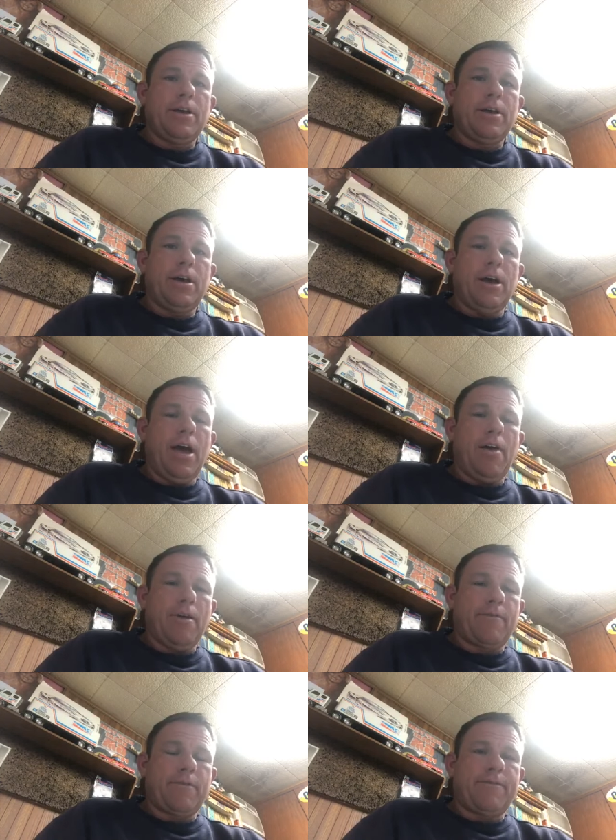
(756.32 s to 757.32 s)

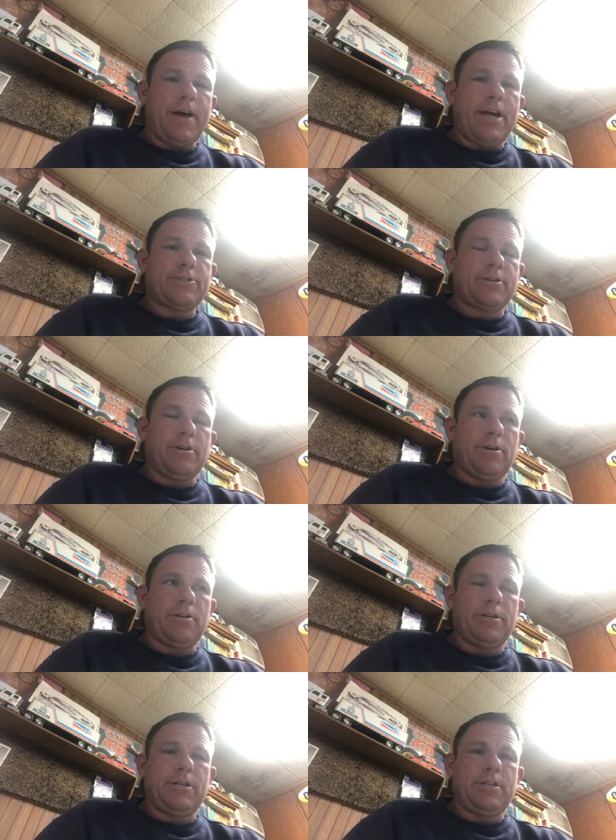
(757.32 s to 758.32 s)
However,
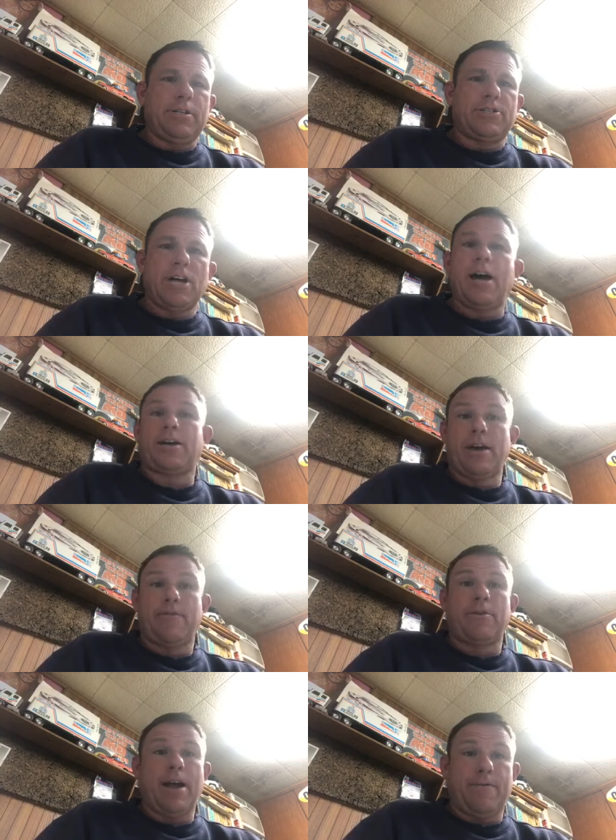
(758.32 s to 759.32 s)
Fastenal does not
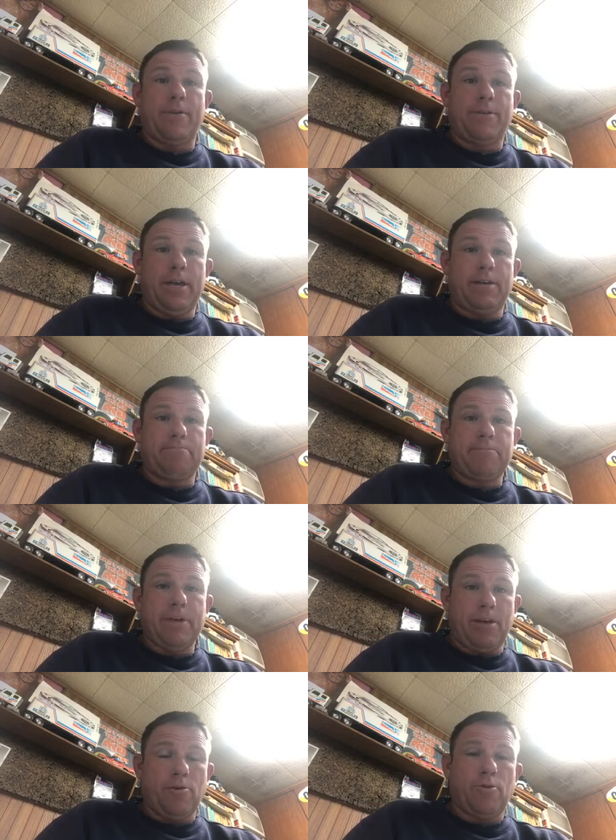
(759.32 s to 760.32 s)
cover everything.
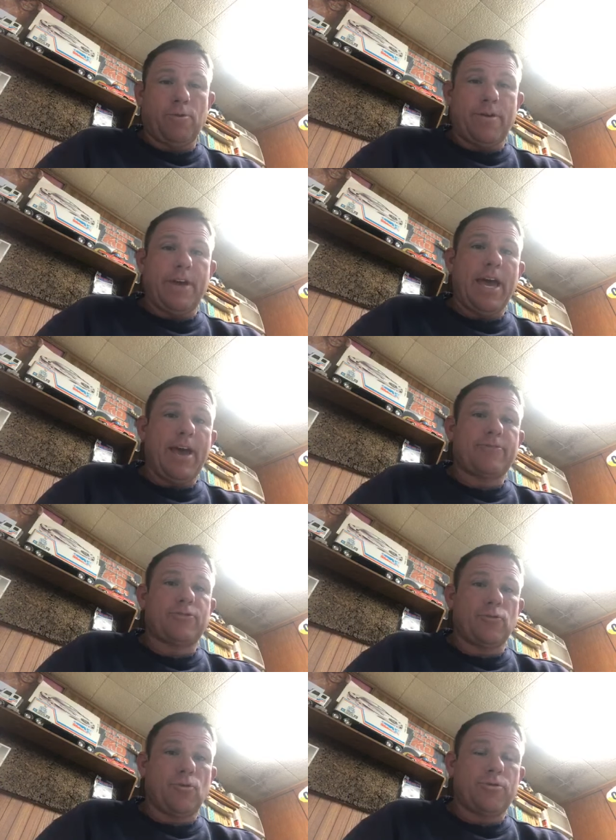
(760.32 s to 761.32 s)
They go to where they have
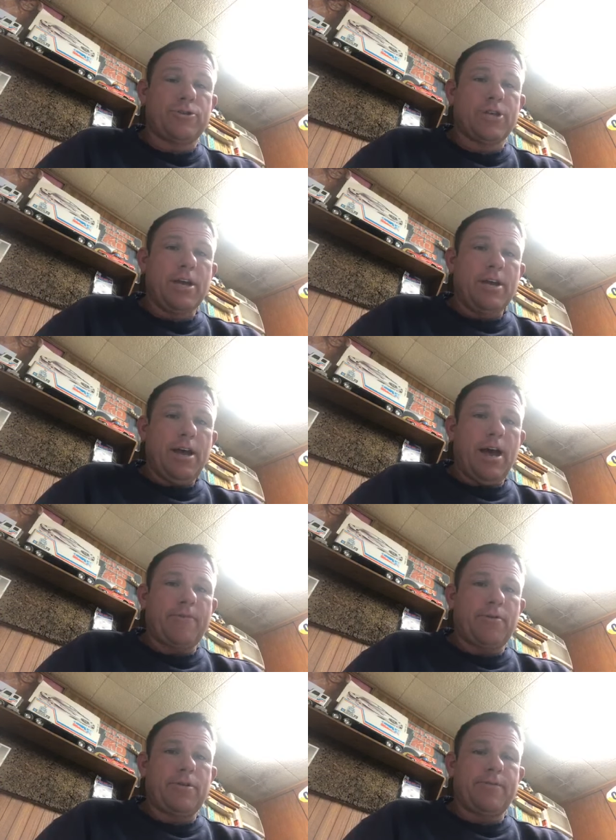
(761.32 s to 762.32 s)
stores.
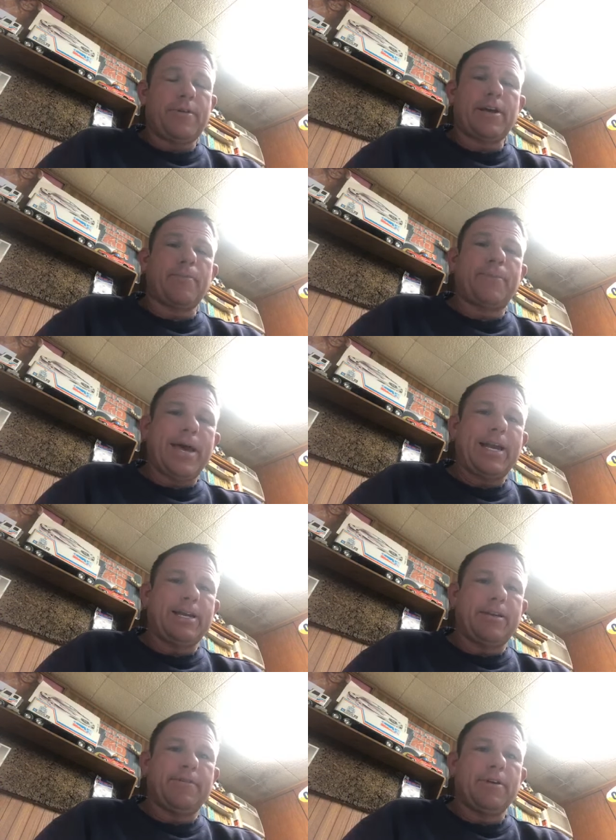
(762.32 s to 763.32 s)
I've heard they're very
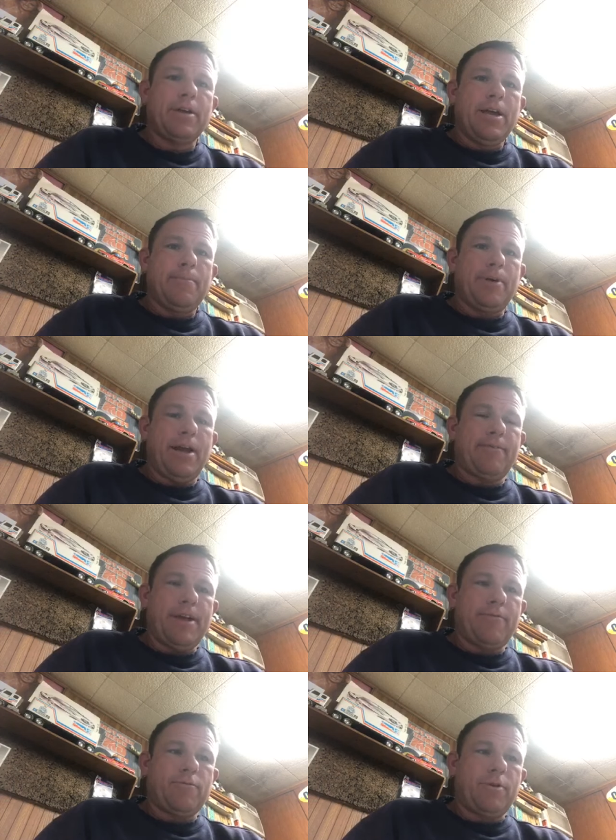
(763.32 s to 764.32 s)
competitive, but I've
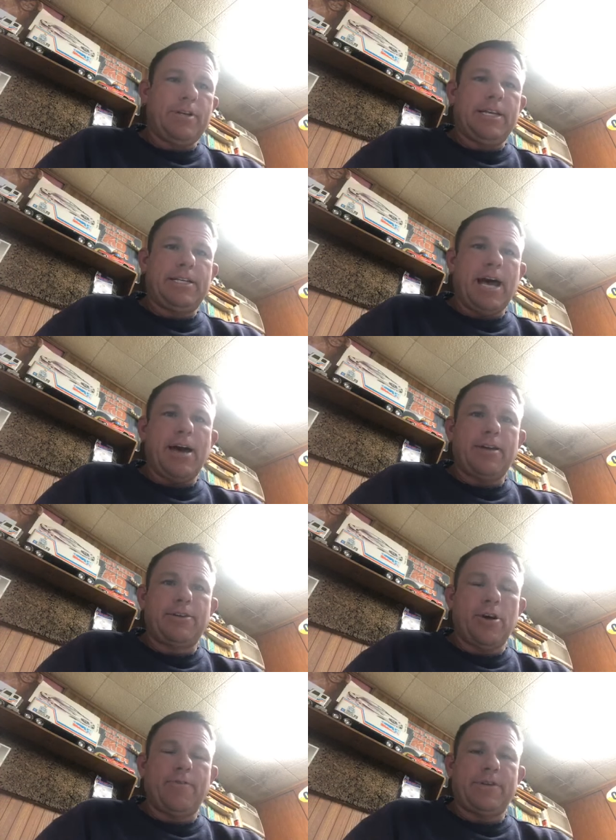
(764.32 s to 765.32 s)
never really
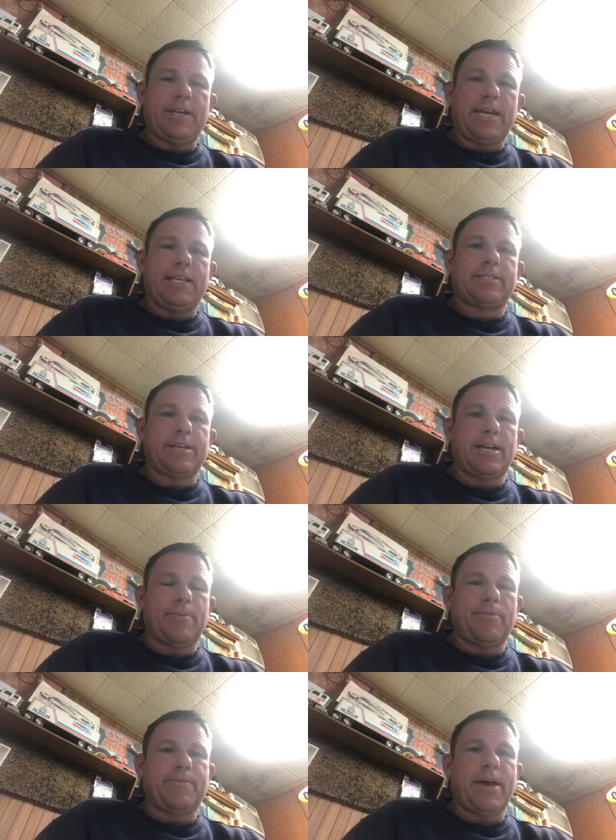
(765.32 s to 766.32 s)
dove into getting set
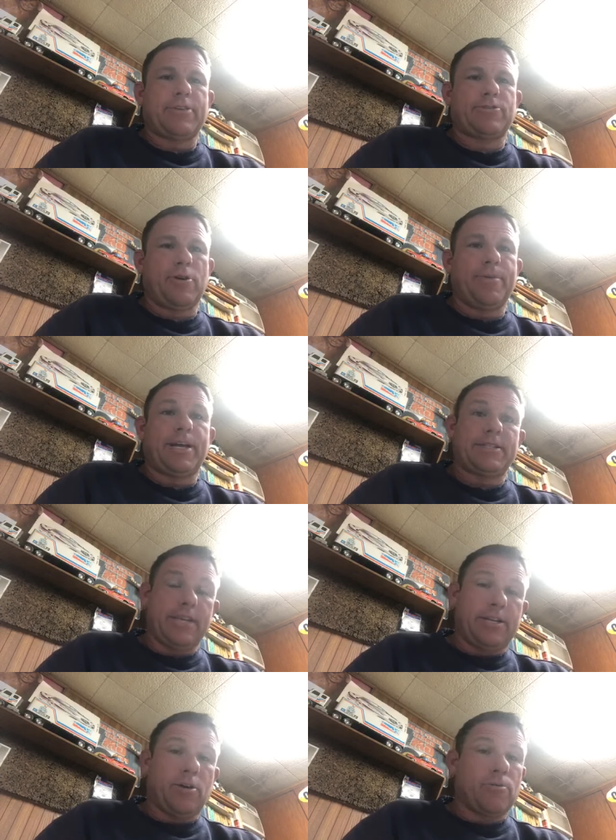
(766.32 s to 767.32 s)
up with Fastenal because
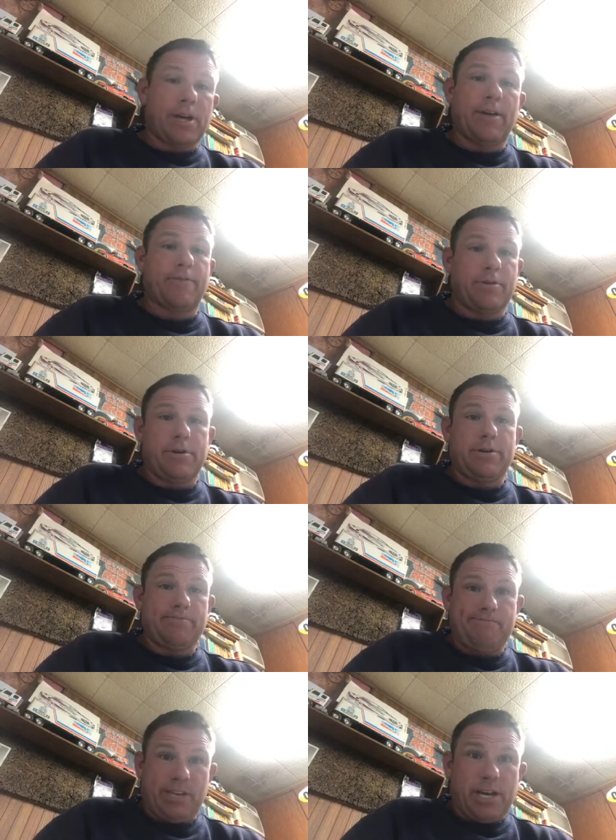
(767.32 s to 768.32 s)
they don't cover
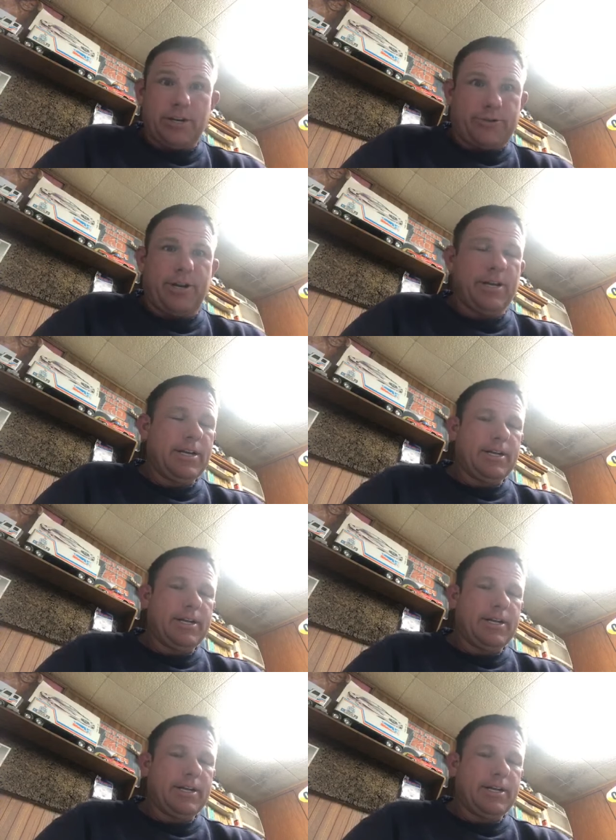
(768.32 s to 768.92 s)
the country.